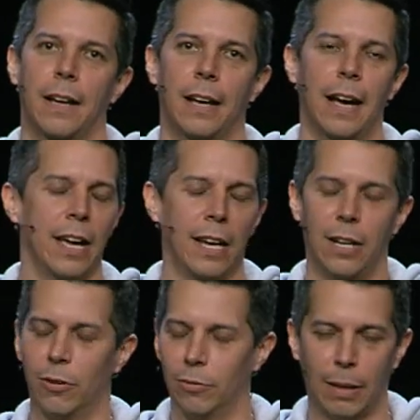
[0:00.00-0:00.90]

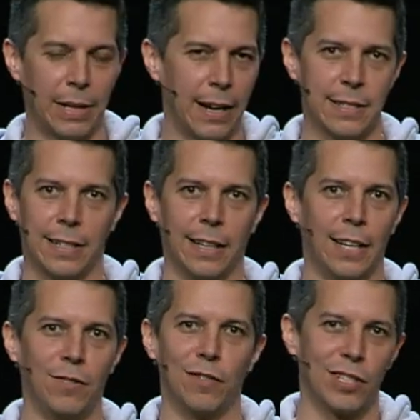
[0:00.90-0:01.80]
I'm not asking
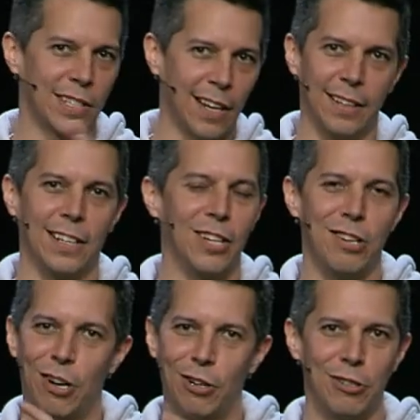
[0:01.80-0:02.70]
if you've studied and you
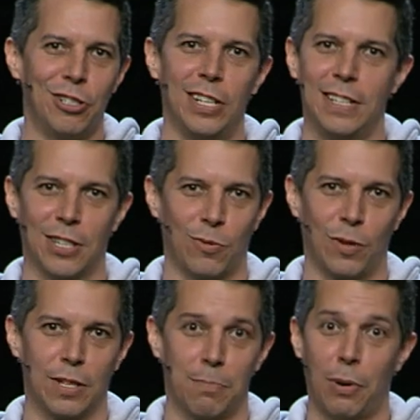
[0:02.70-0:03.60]
know who Jesus
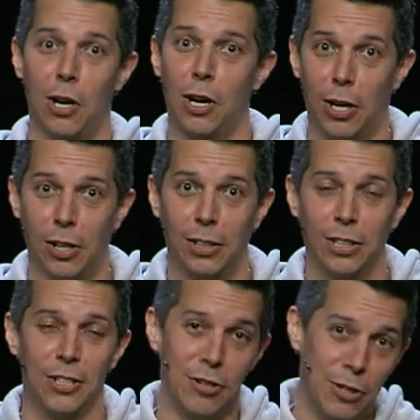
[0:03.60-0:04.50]
was. Paul
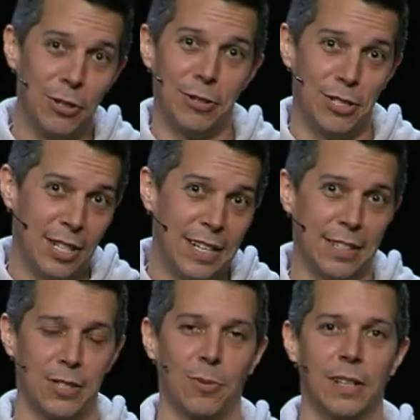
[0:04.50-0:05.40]
knew who
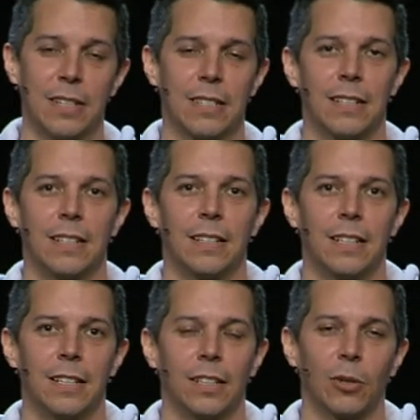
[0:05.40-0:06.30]
Jesus was.
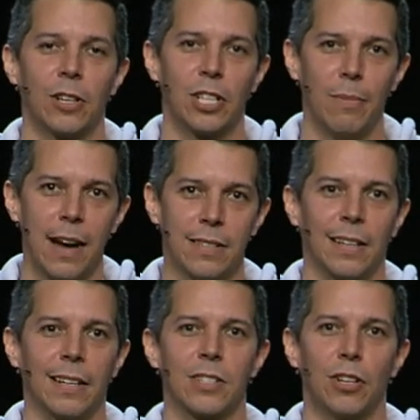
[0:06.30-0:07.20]
The question I'm
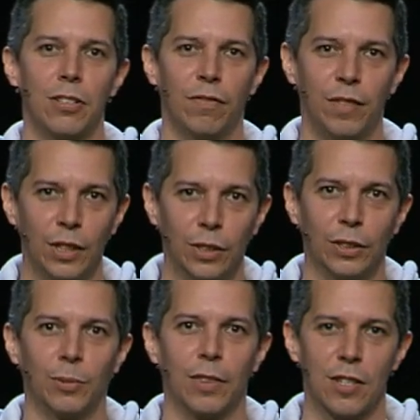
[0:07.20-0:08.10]
asking is, are you
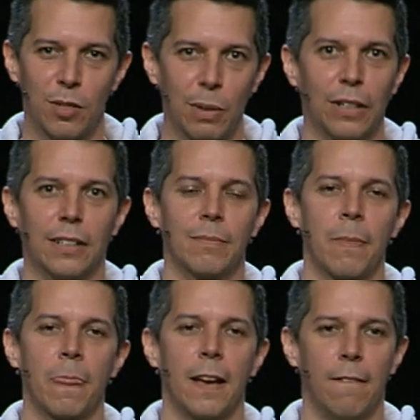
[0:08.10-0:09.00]
filled with the Spirit
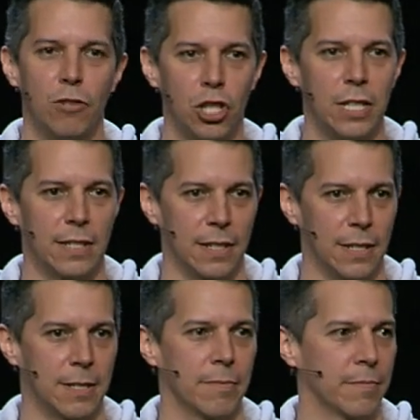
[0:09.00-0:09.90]
of Jesus?